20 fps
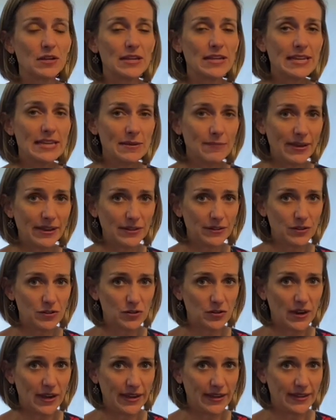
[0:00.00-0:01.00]
E minor
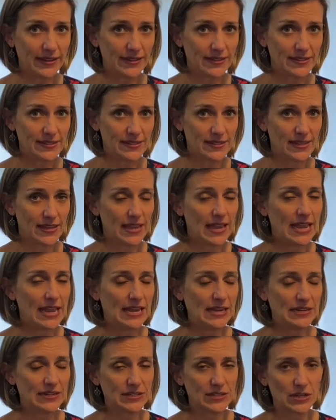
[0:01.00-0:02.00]
triads
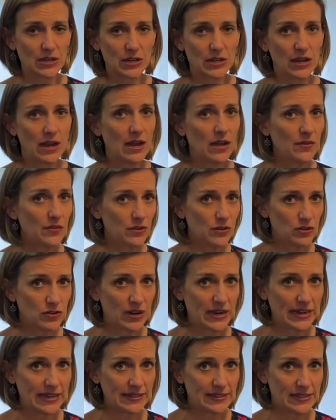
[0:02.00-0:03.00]
and other
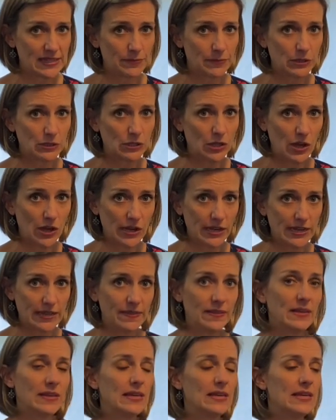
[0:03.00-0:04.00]
triads that belong in
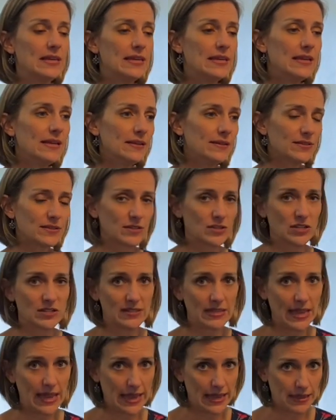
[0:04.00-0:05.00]
the key, such as
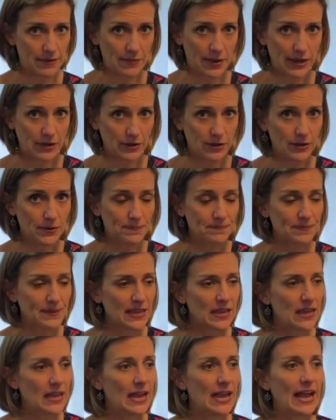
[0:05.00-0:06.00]
A minor,
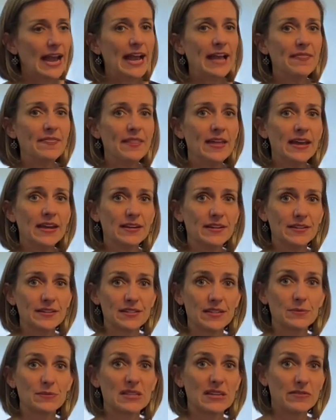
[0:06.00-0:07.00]
and then
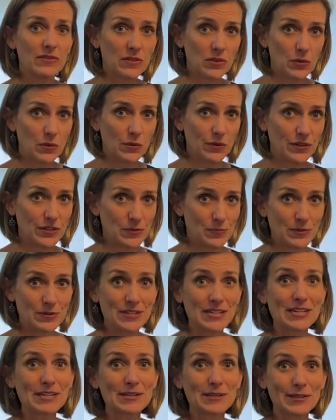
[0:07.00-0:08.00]
some seventh chords,
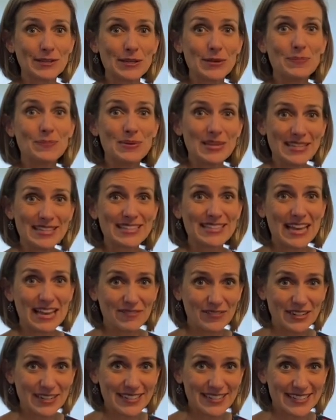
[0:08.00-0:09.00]
particularly
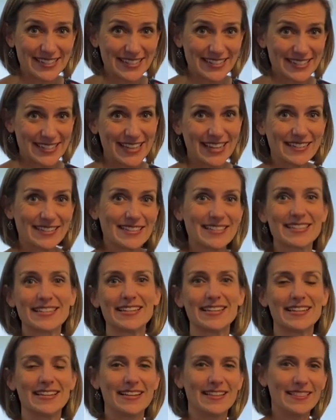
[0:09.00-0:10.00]
B7, since that's
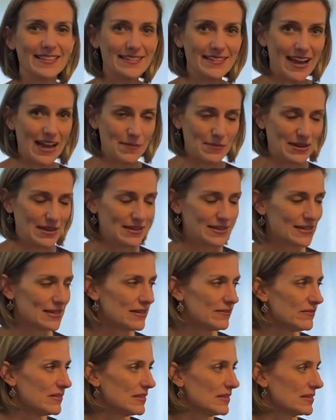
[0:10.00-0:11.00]
the dominant
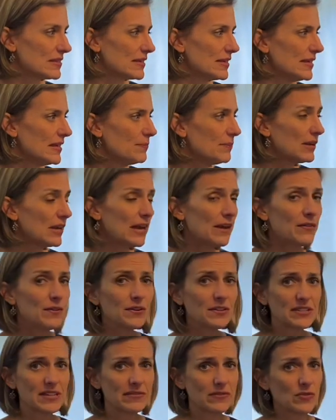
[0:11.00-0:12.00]
of this key, but other
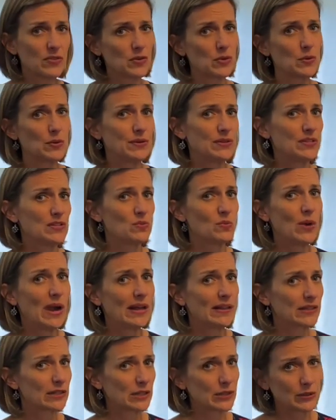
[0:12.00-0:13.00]
seventh chords as
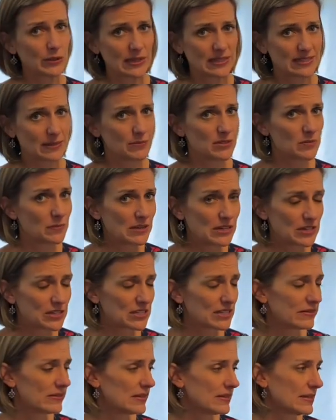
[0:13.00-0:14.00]
well, including some diminished
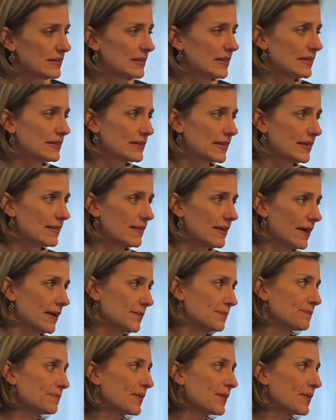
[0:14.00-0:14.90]
sevenths and things like that.